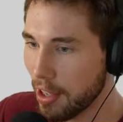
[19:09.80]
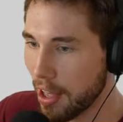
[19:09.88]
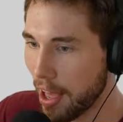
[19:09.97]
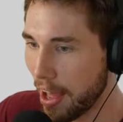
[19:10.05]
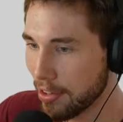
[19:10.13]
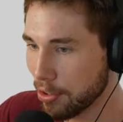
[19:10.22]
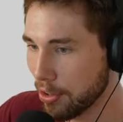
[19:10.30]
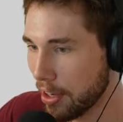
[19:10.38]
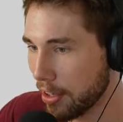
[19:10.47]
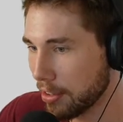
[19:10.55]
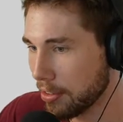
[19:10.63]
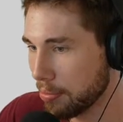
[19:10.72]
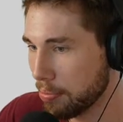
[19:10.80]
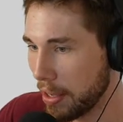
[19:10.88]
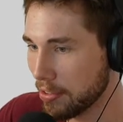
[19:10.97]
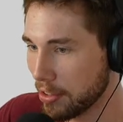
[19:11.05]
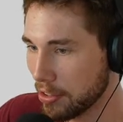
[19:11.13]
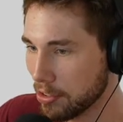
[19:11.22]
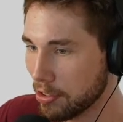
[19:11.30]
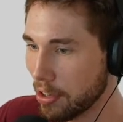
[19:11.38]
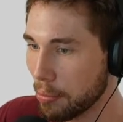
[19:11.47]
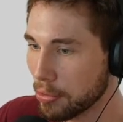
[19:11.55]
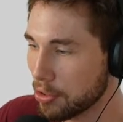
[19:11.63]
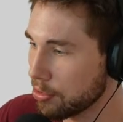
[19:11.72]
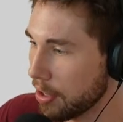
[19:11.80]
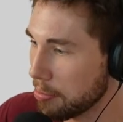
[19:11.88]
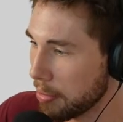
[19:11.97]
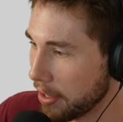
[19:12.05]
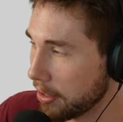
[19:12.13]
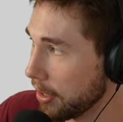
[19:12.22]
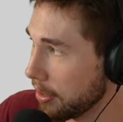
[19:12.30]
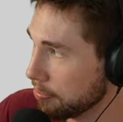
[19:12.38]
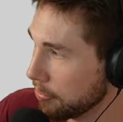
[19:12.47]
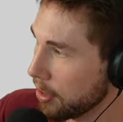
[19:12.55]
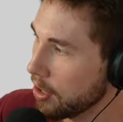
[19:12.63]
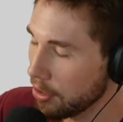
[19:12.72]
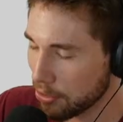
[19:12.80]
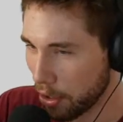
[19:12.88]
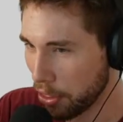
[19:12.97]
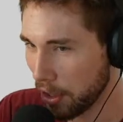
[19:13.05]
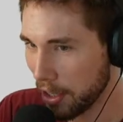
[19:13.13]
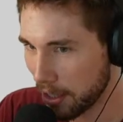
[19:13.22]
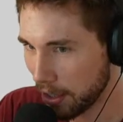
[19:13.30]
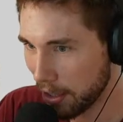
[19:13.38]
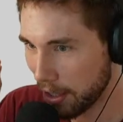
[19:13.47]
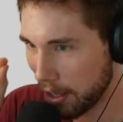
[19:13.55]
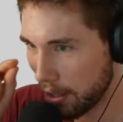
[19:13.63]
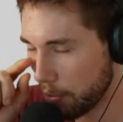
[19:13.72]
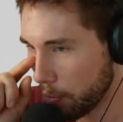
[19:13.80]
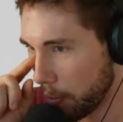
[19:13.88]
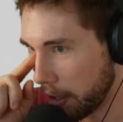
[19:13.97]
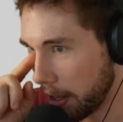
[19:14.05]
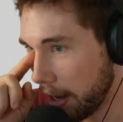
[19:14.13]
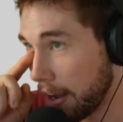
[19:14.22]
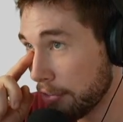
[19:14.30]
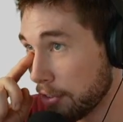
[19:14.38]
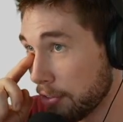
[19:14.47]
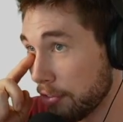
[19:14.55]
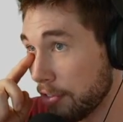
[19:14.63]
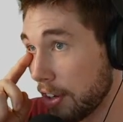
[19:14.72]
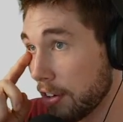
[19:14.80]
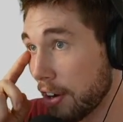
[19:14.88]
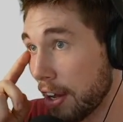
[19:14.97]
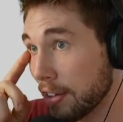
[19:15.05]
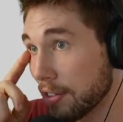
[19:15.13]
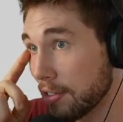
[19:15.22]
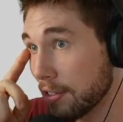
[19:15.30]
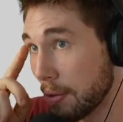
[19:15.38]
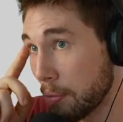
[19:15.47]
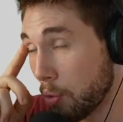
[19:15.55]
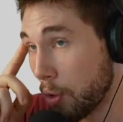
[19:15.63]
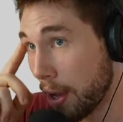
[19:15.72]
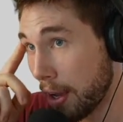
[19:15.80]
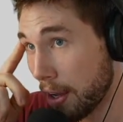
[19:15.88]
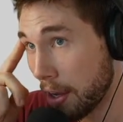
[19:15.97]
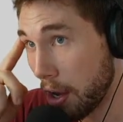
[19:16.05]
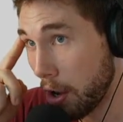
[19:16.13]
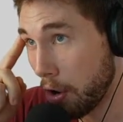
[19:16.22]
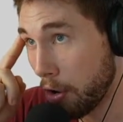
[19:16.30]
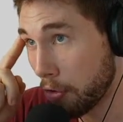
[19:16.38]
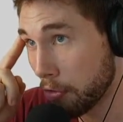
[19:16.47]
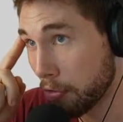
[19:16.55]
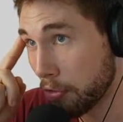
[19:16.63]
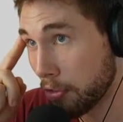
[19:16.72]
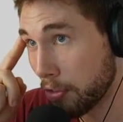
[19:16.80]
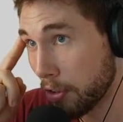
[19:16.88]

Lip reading: And so then it basically just jumps straight back again. So I think we're going to have to figure out some way of